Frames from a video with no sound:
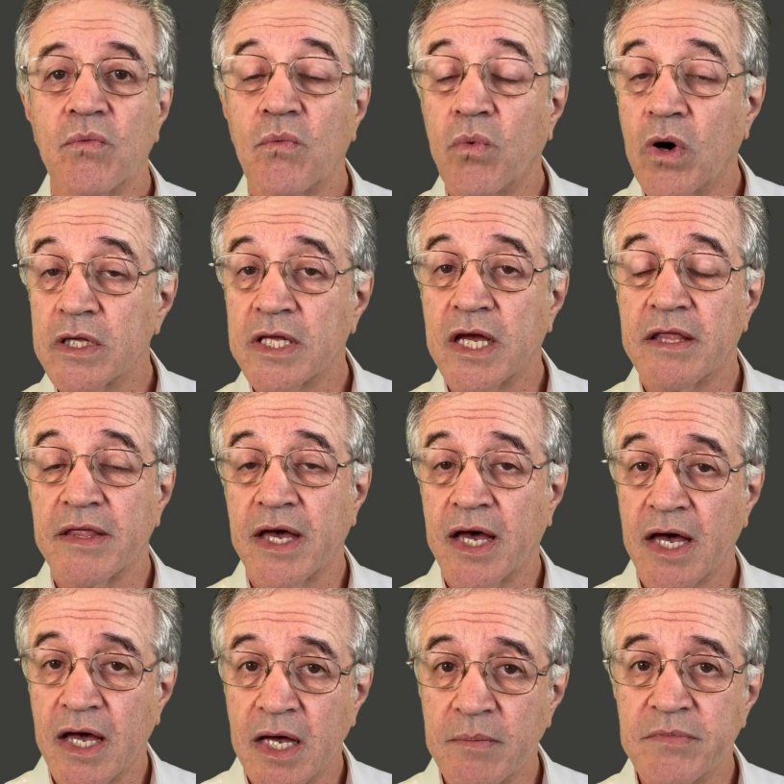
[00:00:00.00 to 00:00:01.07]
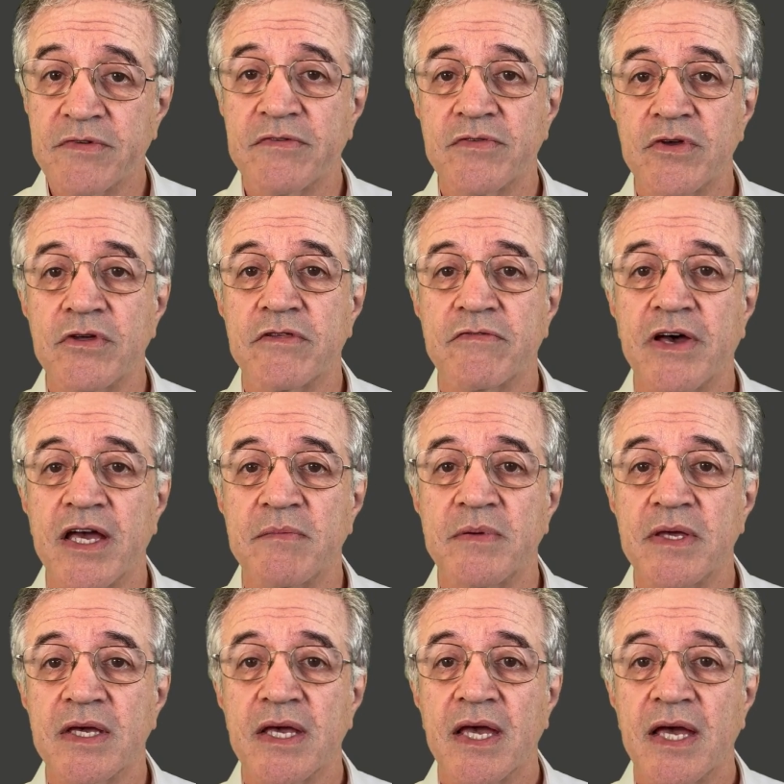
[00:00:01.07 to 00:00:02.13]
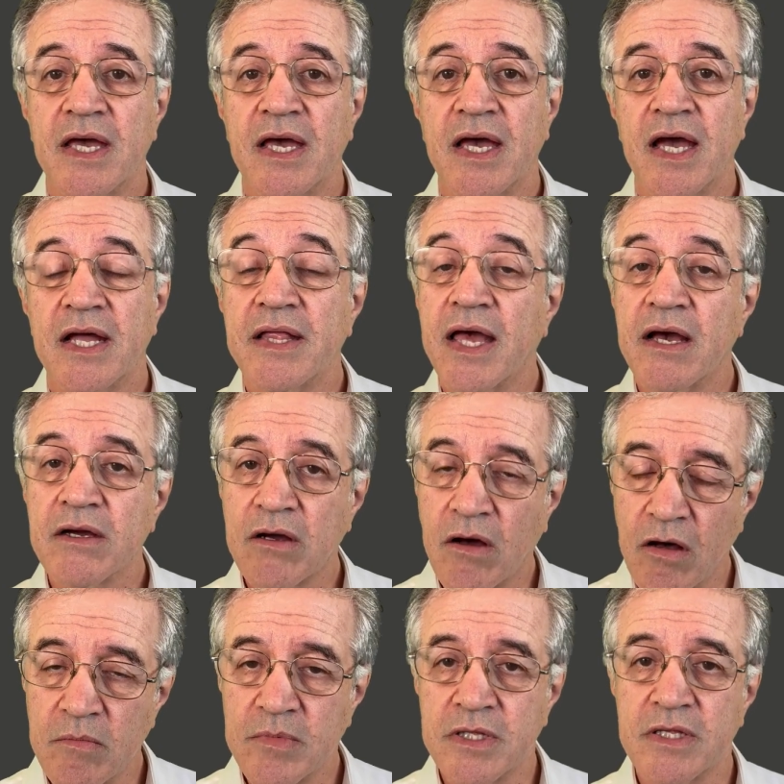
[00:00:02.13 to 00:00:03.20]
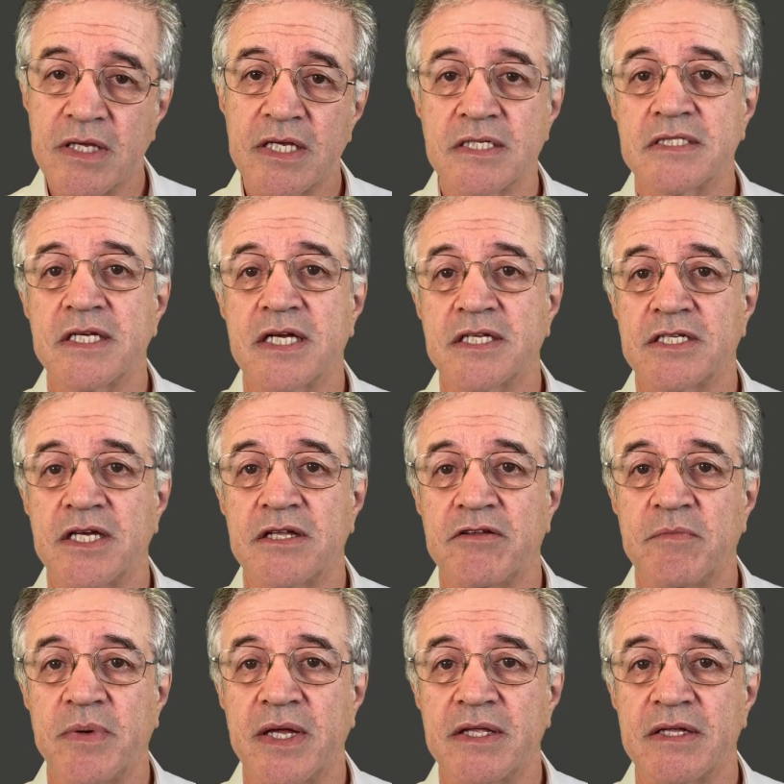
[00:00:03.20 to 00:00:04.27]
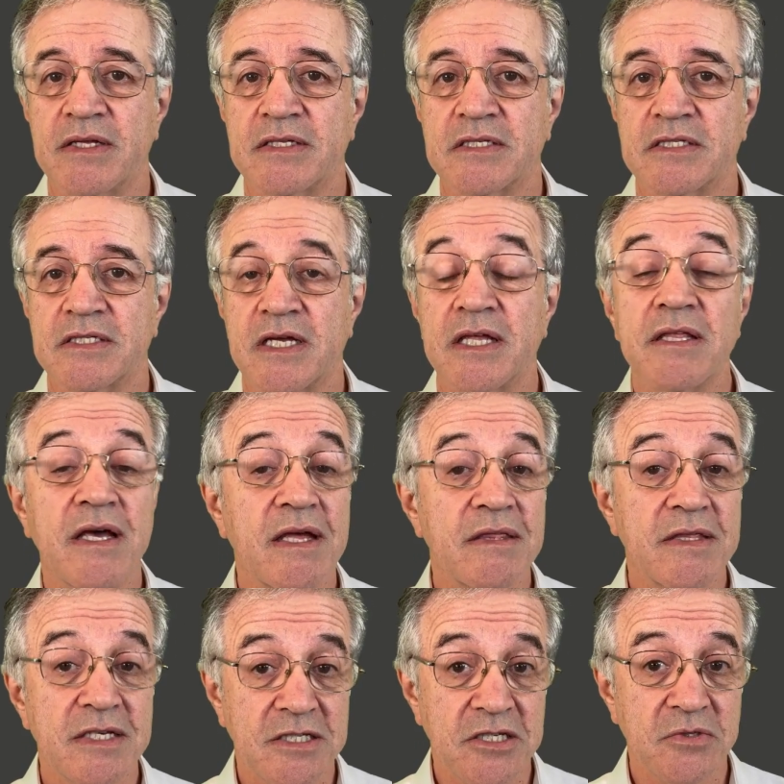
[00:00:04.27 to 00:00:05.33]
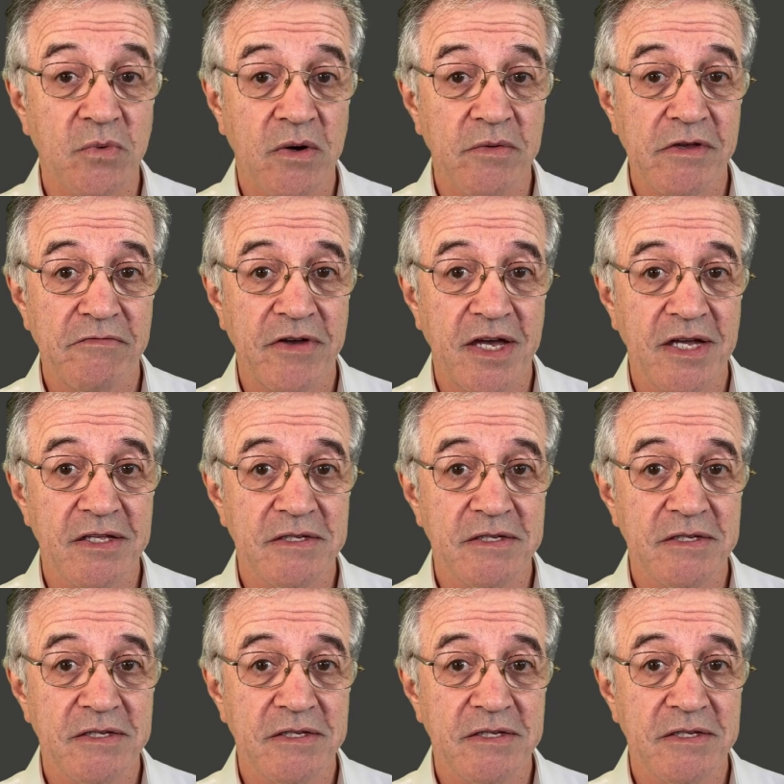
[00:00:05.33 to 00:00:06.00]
What are the harms of youth vaping? And how common is nicotine dependence? And this is what we found.